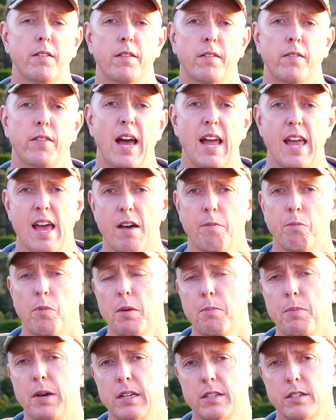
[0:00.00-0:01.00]
they have my
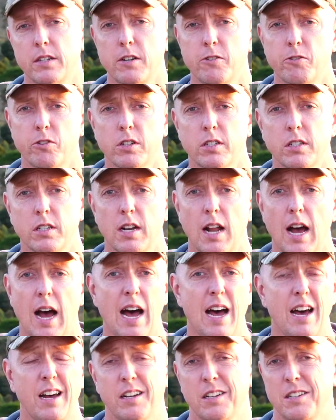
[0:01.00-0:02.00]
best interests at
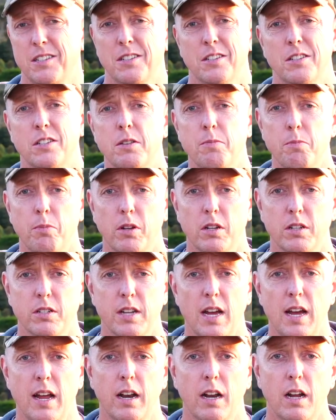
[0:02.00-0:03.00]
heart. It's as simple as
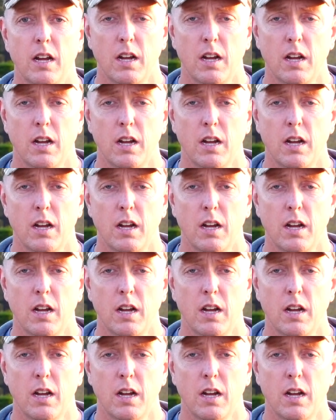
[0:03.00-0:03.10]
that.